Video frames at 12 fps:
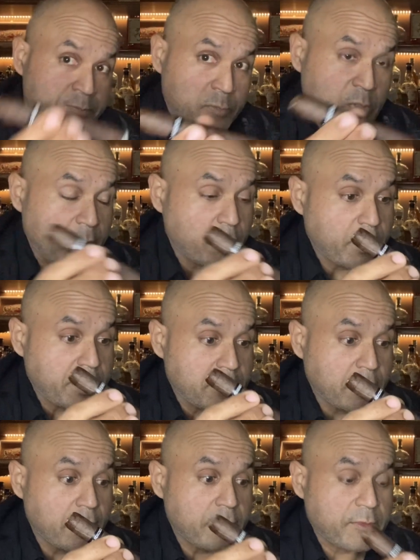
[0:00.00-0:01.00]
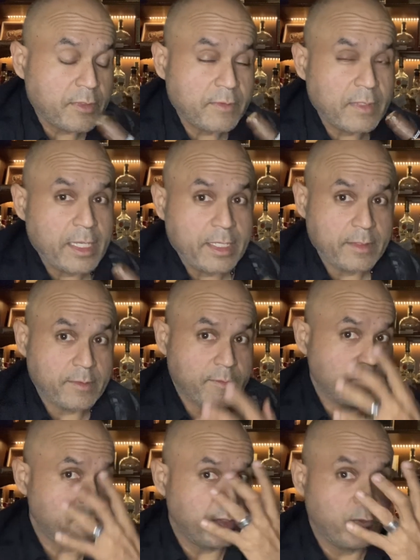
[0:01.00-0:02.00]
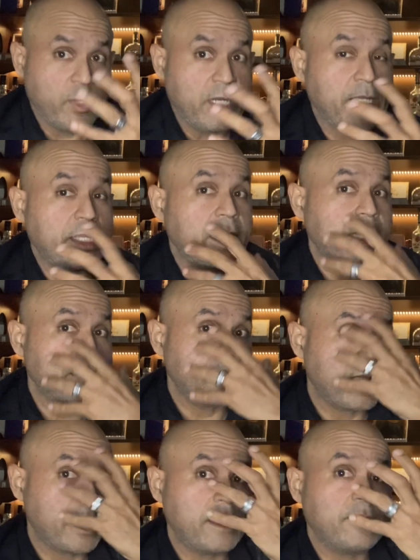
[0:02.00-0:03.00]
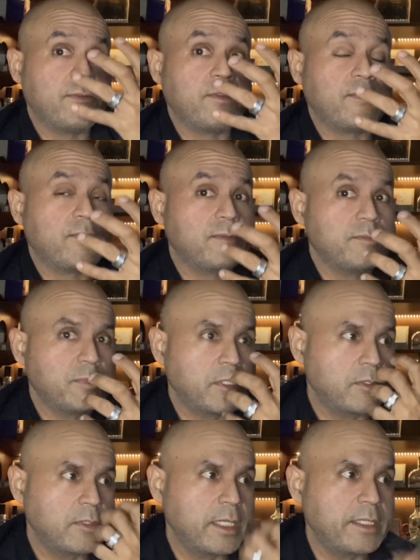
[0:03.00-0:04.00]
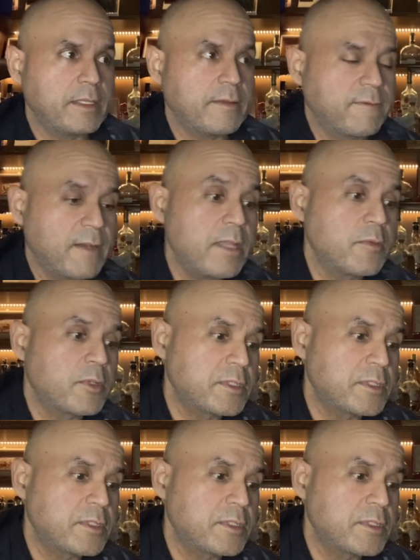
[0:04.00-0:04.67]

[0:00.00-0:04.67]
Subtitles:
That what it does is like it really enhance, like the flavor.